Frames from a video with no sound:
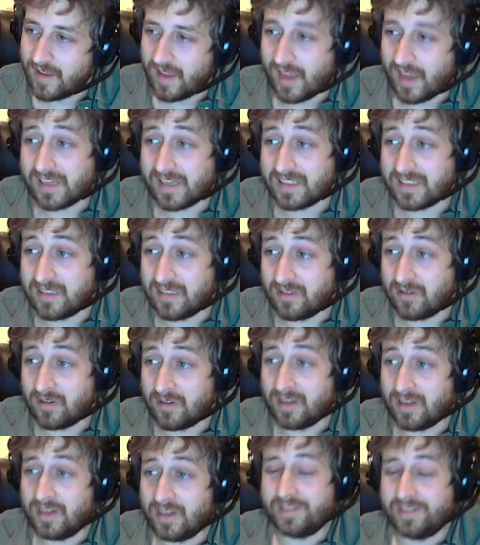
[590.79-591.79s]
I continued
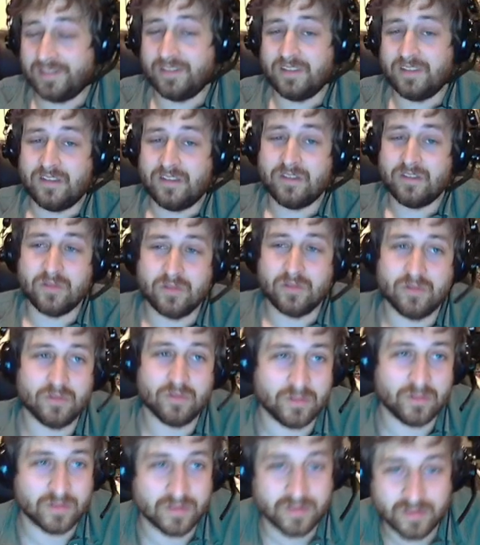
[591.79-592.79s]
on
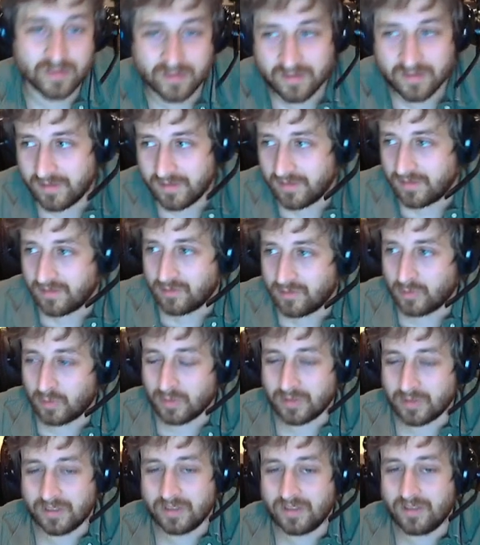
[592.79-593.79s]
to
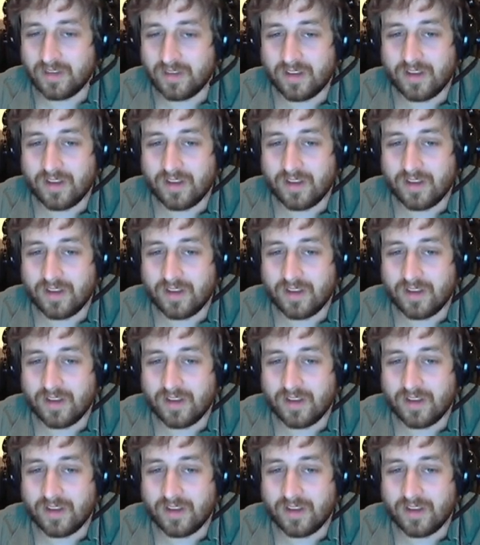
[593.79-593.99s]
Georgia,